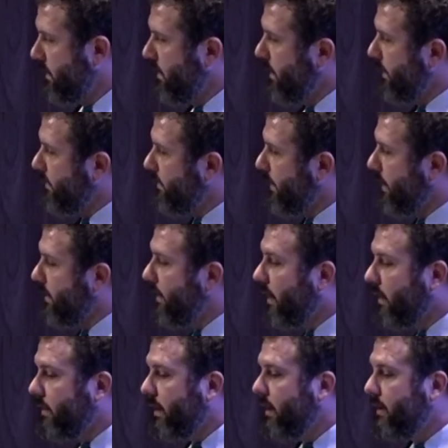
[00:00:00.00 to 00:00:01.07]
And
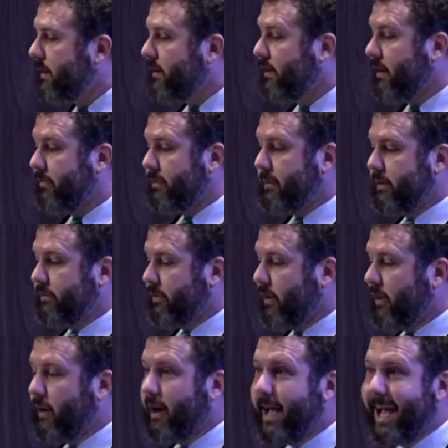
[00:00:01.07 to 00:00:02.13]
secondarily, governments
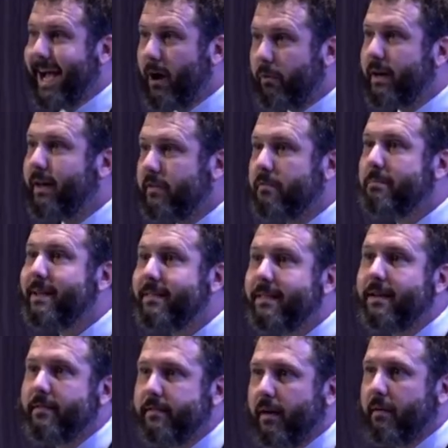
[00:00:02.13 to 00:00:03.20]
are, how can I speed
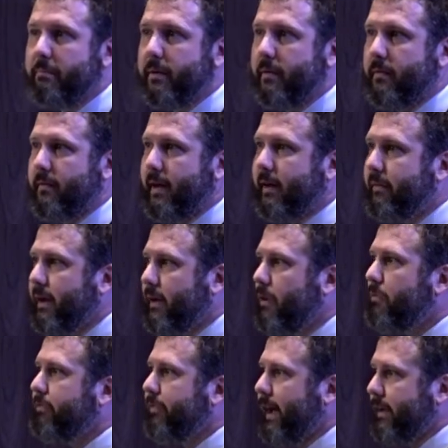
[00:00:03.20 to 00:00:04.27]
things up? How can I go
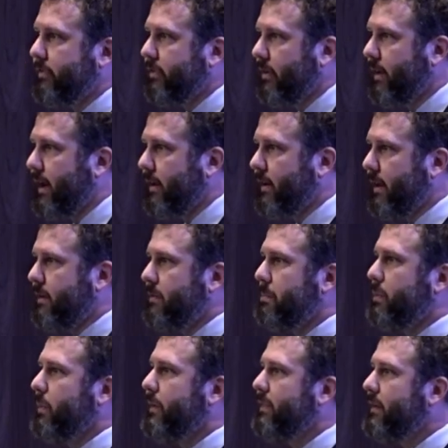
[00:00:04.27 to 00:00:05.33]
faster? How can I
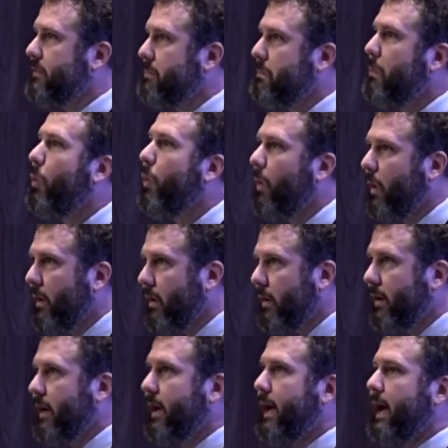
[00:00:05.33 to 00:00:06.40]
deploy things more?
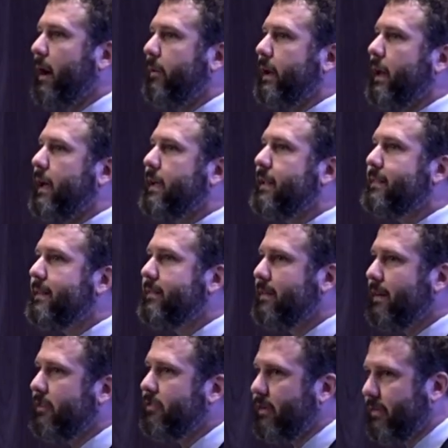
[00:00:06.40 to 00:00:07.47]
How can I get these
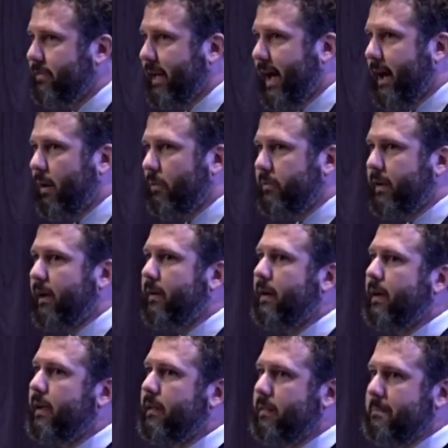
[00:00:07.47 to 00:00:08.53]
initiatives out? How can I
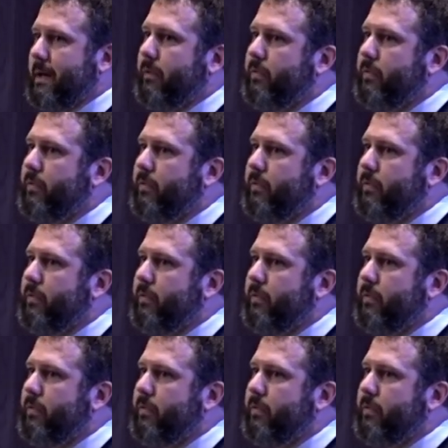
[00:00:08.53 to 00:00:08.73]
get them out